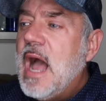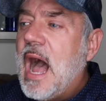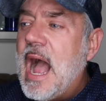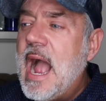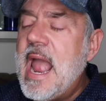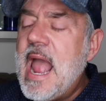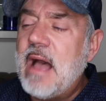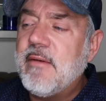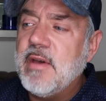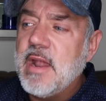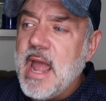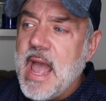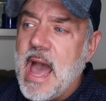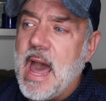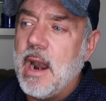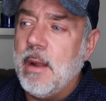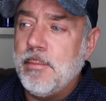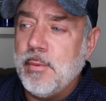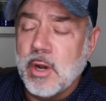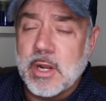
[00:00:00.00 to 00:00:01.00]
I haven't
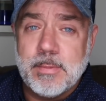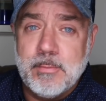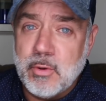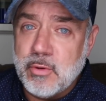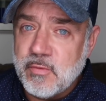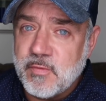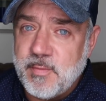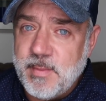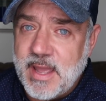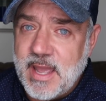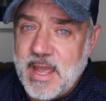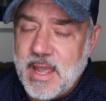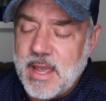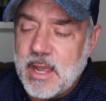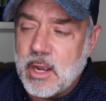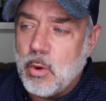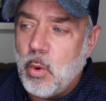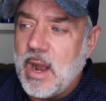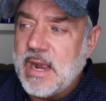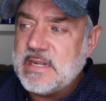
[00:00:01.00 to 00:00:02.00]
had a book move me
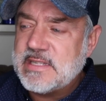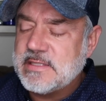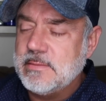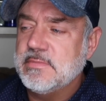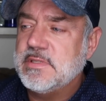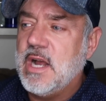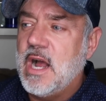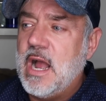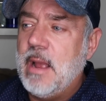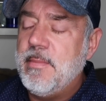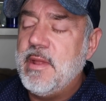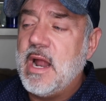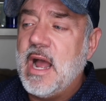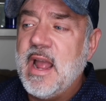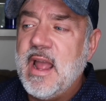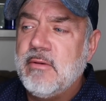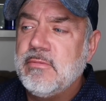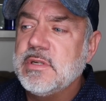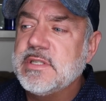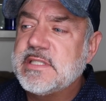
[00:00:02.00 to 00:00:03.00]
in quite some time, and
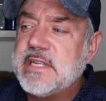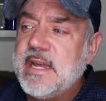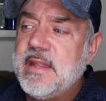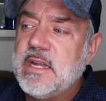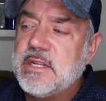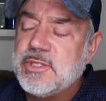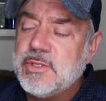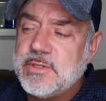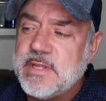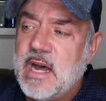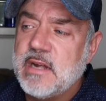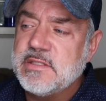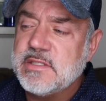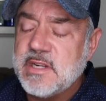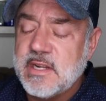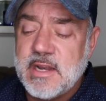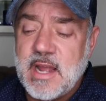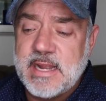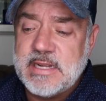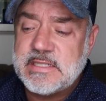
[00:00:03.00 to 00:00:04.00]
I will say that
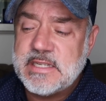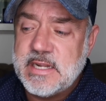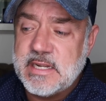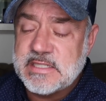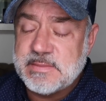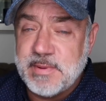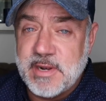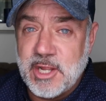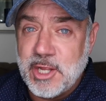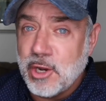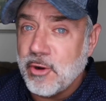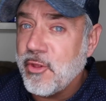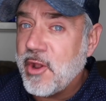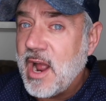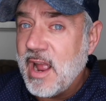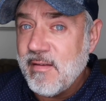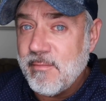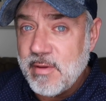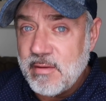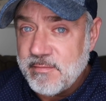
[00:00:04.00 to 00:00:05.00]
2019 has been a year that
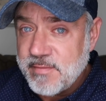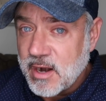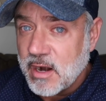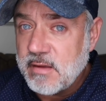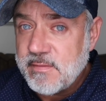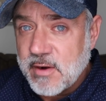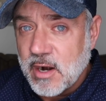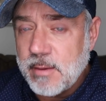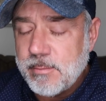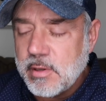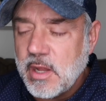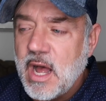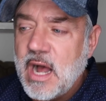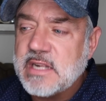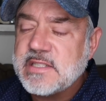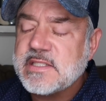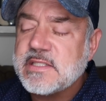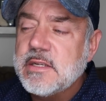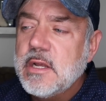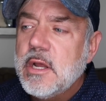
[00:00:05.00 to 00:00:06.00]
I have been very, very
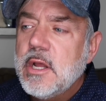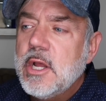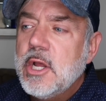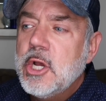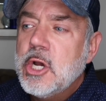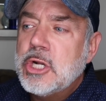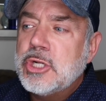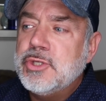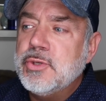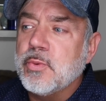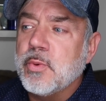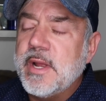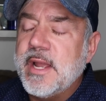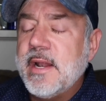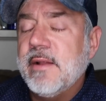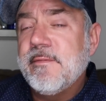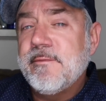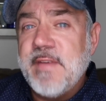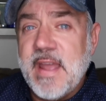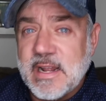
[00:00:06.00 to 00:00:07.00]
blessed to
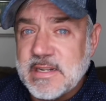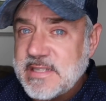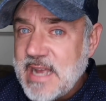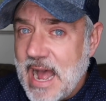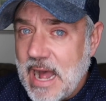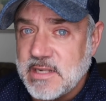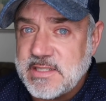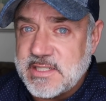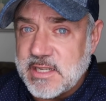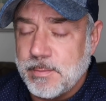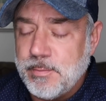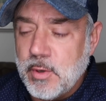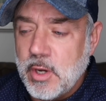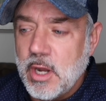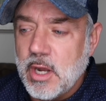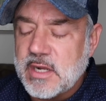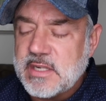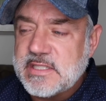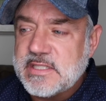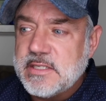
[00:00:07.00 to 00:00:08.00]
read fantastic
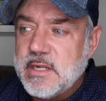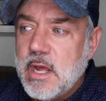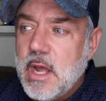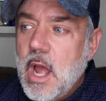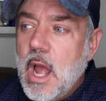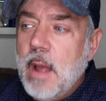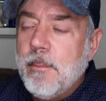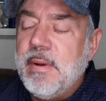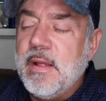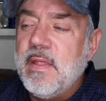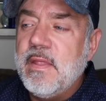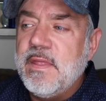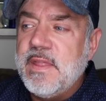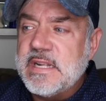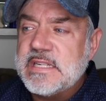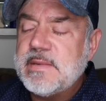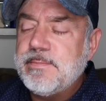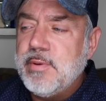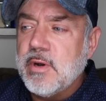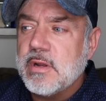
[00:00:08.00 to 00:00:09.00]
books. But
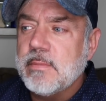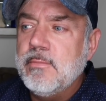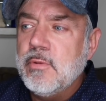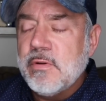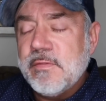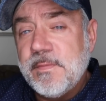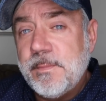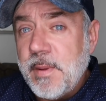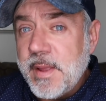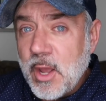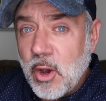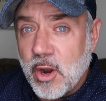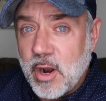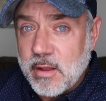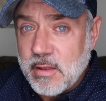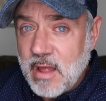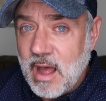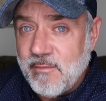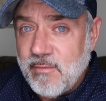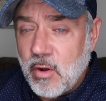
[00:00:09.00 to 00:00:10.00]
this book moved me on
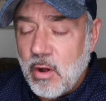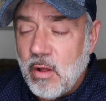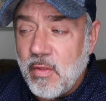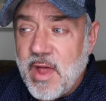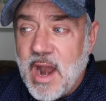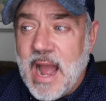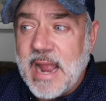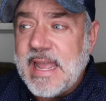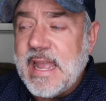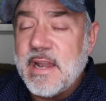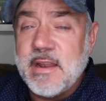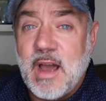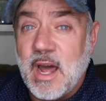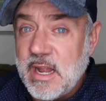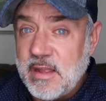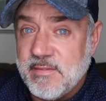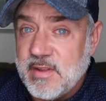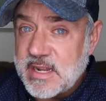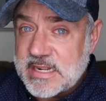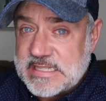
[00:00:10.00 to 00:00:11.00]
a level that I
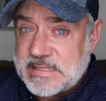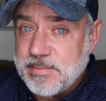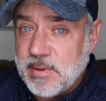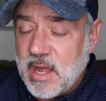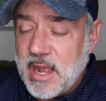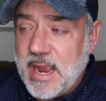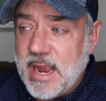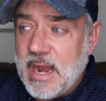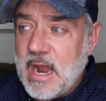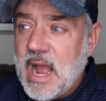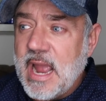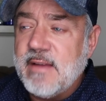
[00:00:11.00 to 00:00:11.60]
cannot even explain.